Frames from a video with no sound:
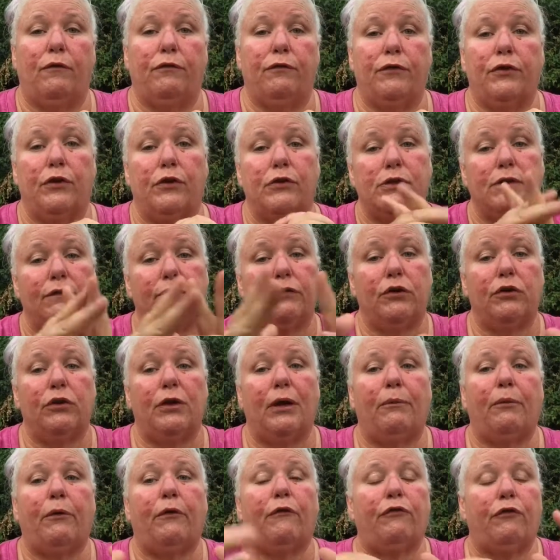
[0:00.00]
For those of you
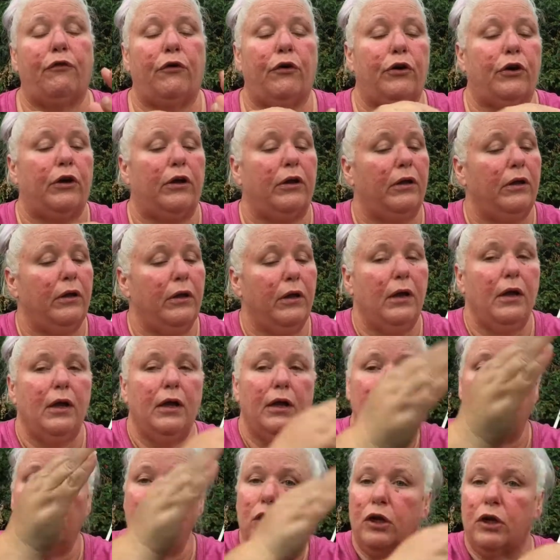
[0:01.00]
that prefer to
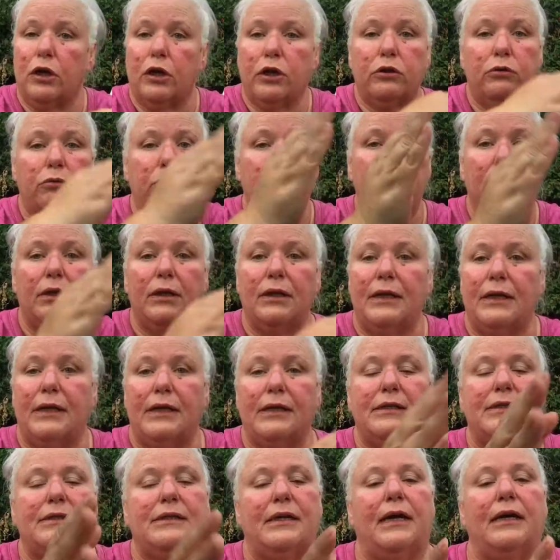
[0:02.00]
look through the
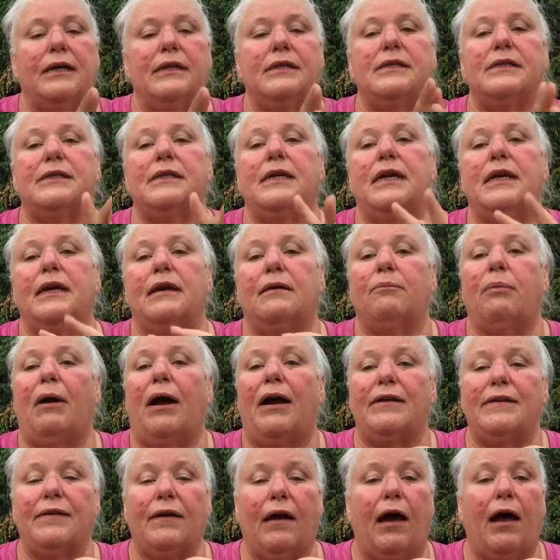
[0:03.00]
list and see it
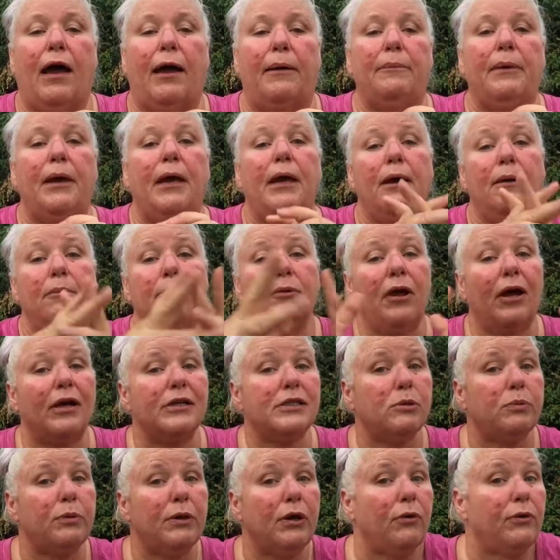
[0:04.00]
by time.
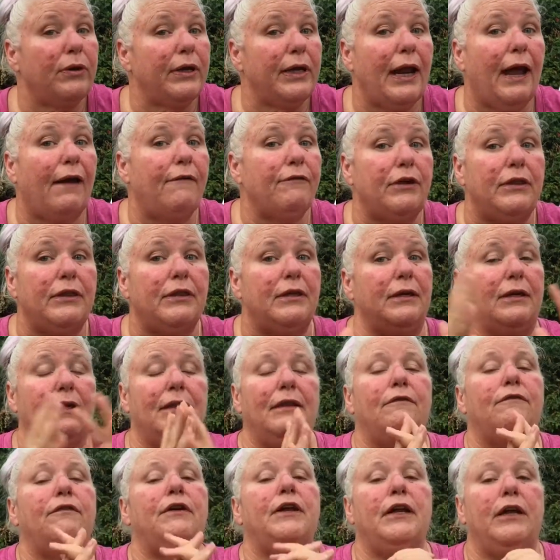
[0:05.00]
Plus, we don't get everything in
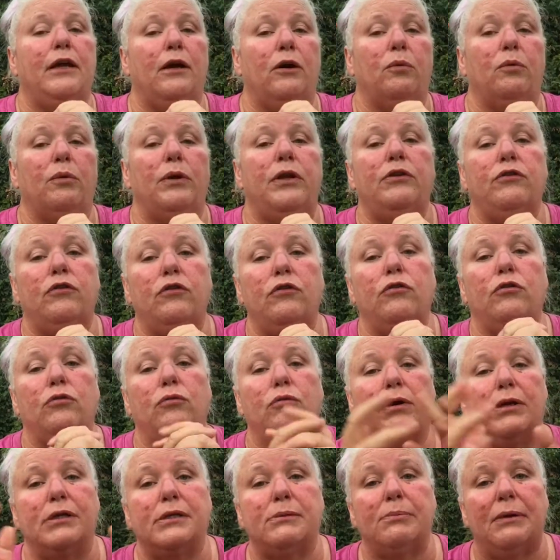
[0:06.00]
the video. We
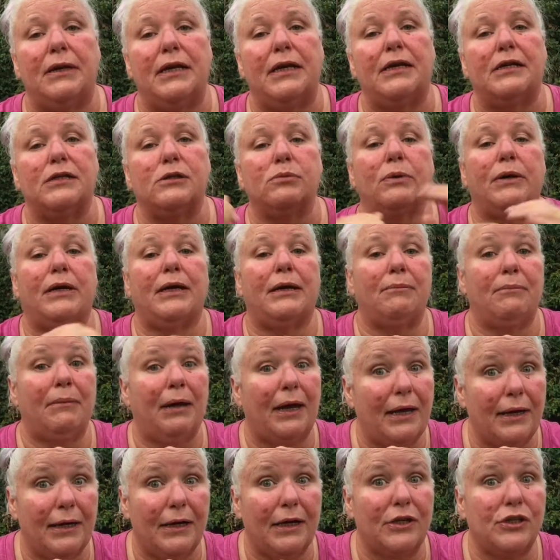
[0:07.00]
do as many as we can
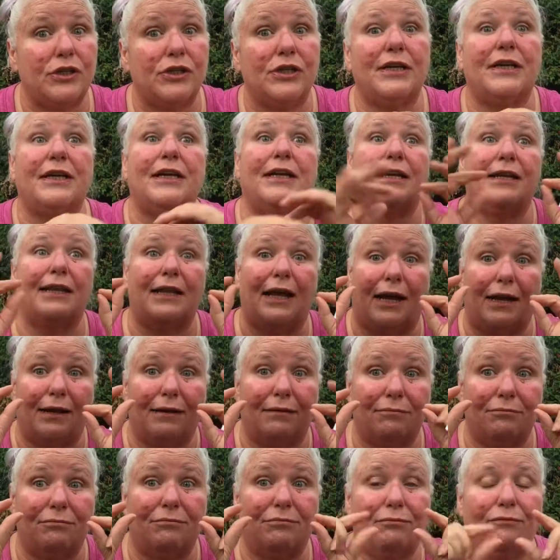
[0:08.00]
manage to get in that
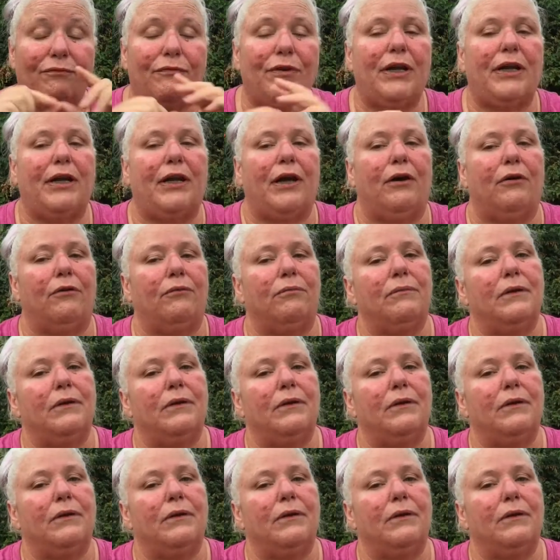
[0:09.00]
video.